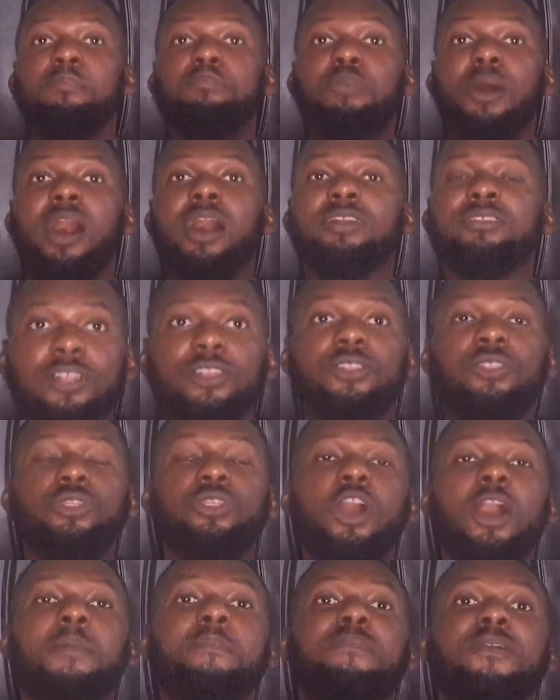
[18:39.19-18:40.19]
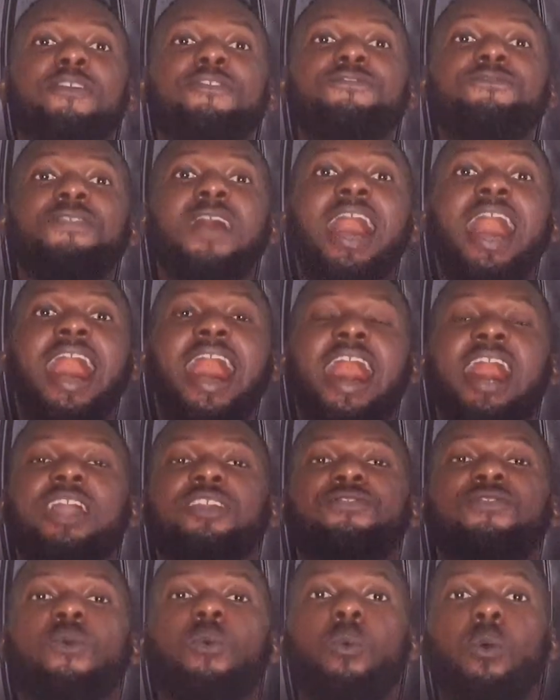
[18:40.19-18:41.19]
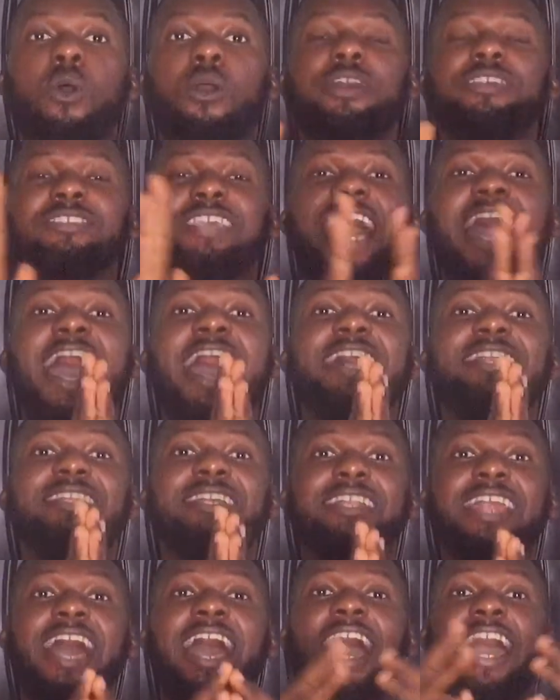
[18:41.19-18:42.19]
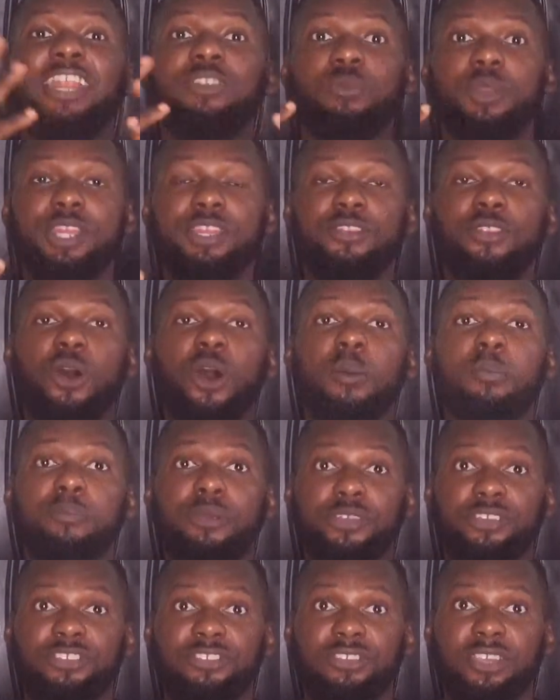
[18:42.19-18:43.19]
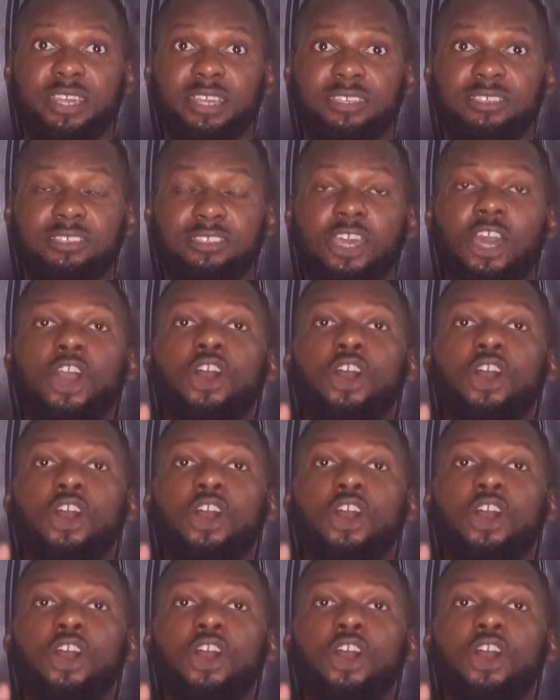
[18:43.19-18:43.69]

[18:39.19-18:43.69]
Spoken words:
But number five works hand in hand with number six.